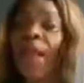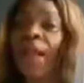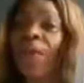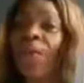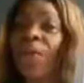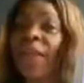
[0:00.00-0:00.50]

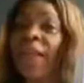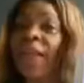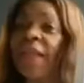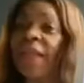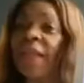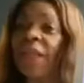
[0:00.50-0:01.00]

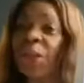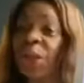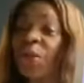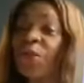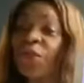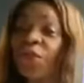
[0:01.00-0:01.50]
we
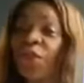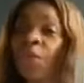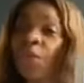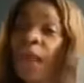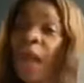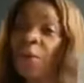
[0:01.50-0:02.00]
showed
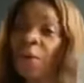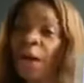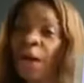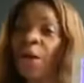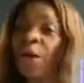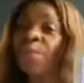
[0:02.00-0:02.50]
you
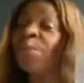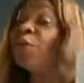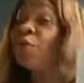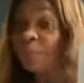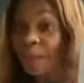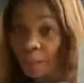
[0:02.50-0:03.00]
our
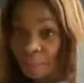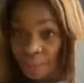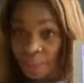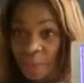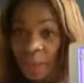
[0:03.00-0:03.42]
mood map.